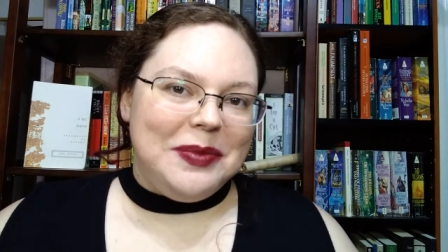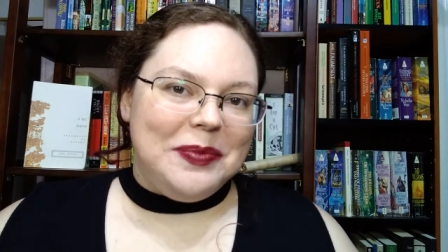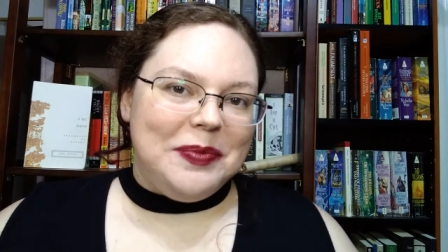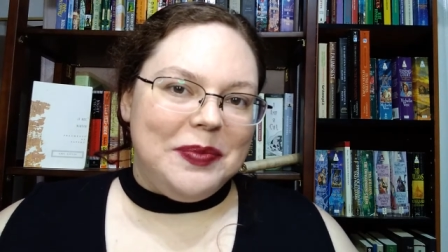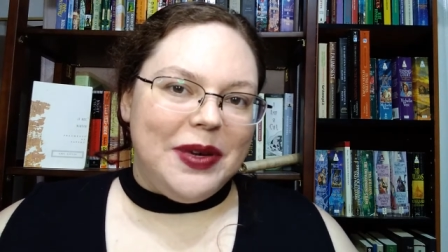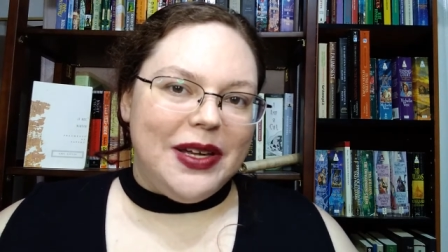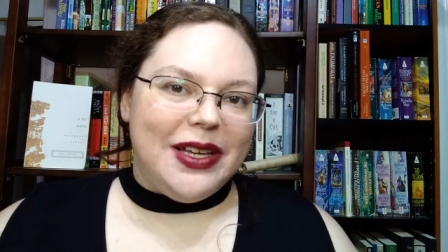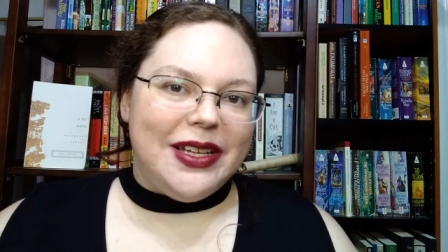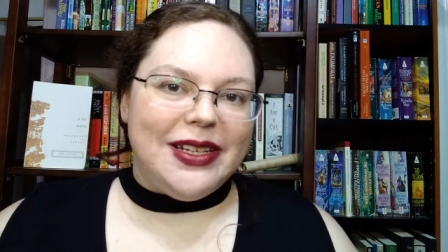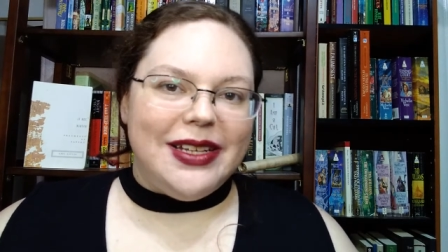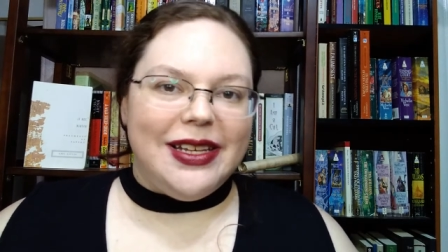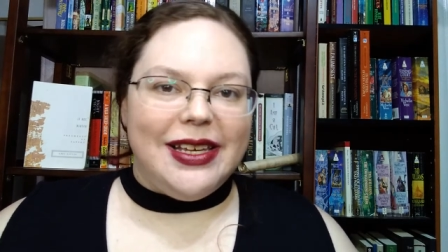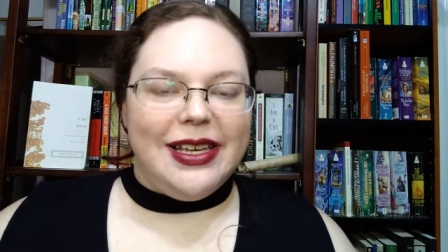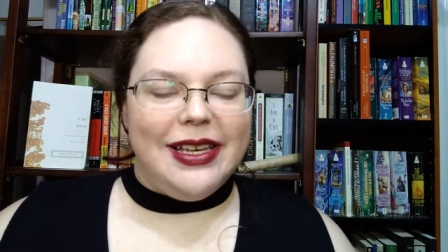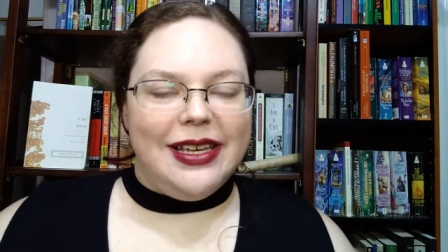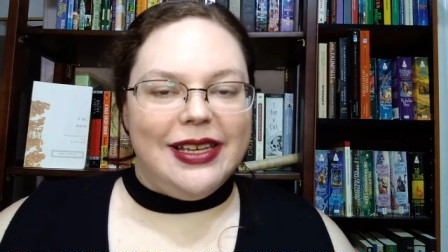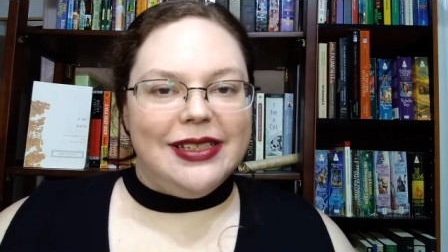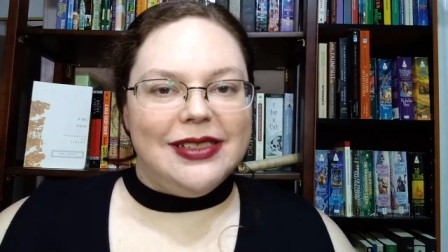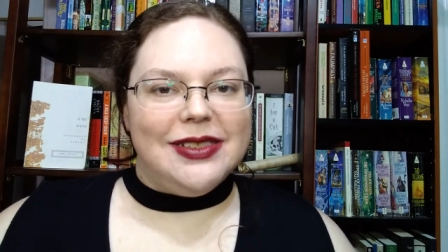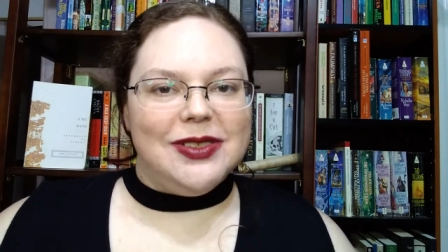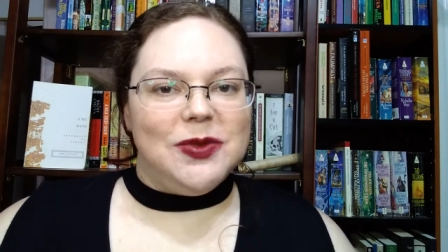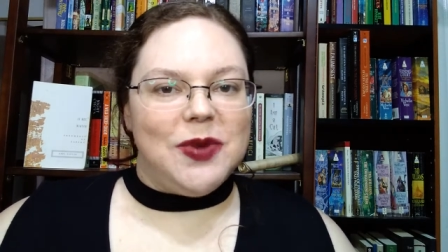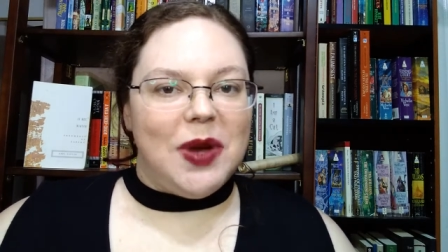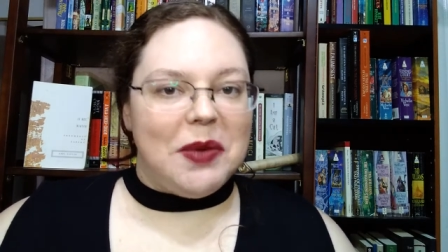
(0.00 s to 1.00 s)
but
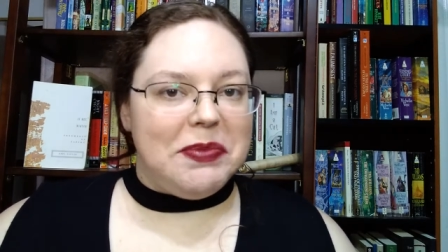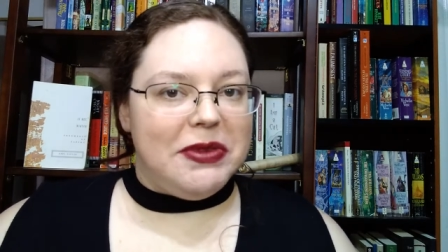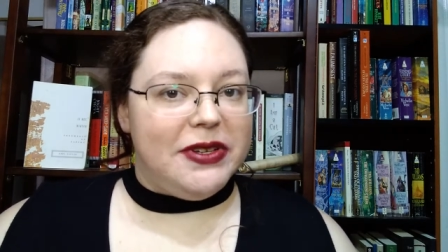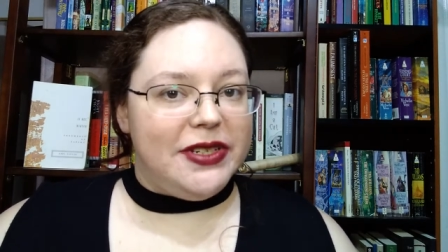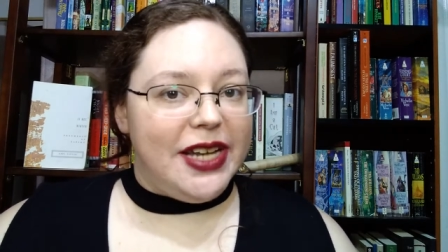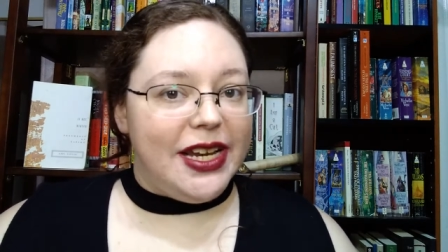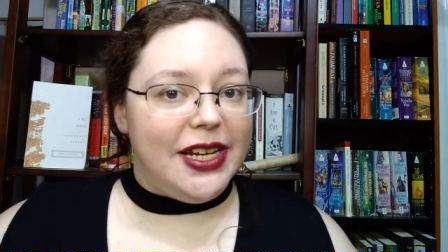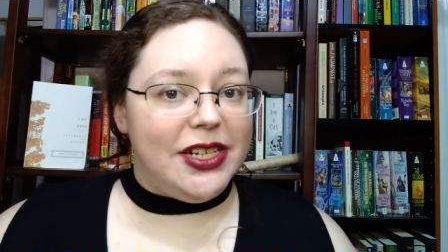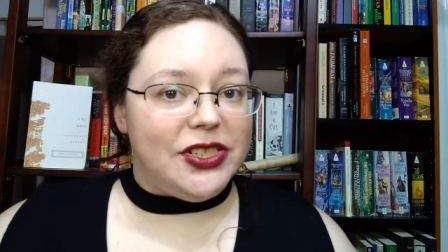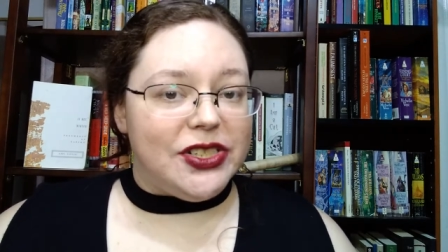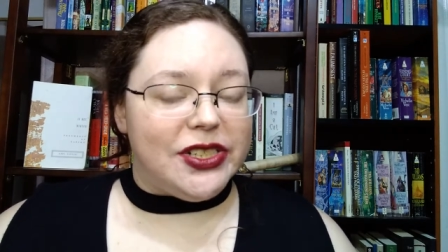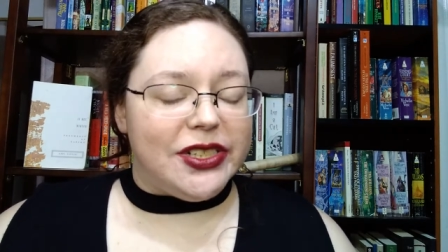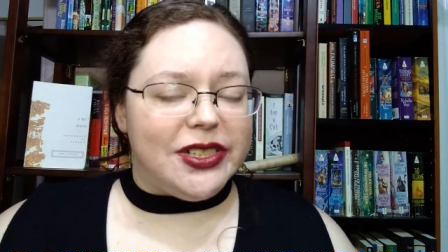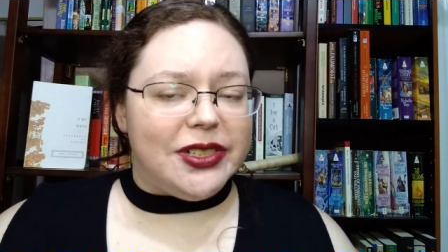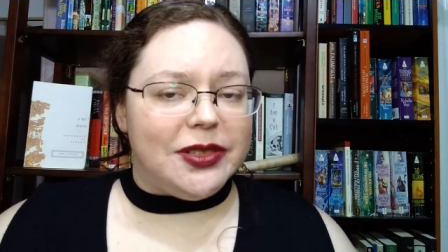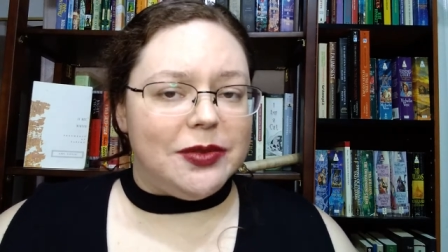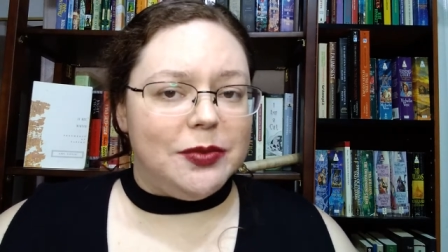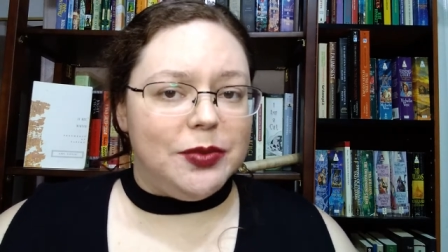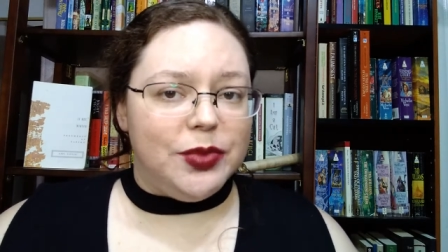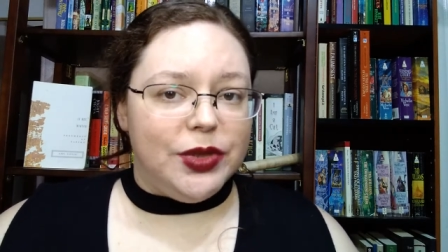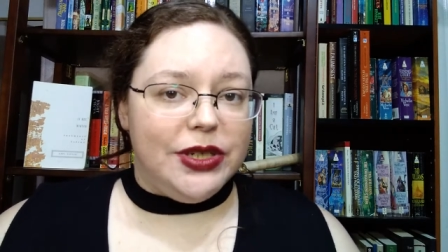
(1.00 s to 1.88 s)
his reputation,